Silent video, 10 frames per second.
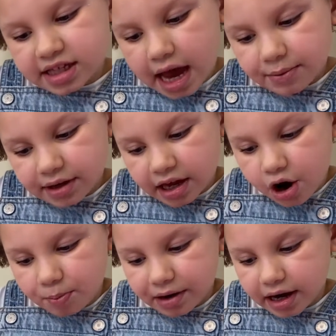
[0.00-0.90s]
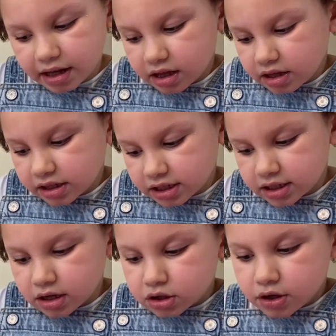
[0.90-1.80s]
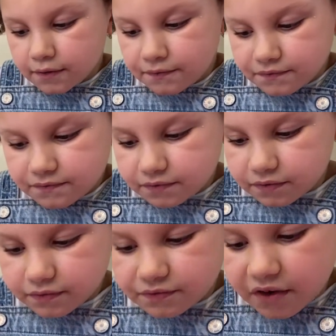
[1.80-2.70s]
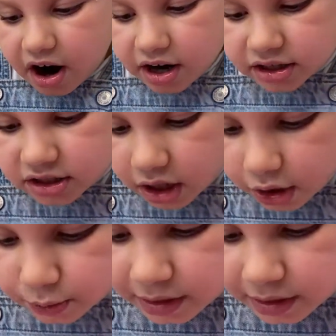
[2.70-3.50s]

how we can open it. So first, we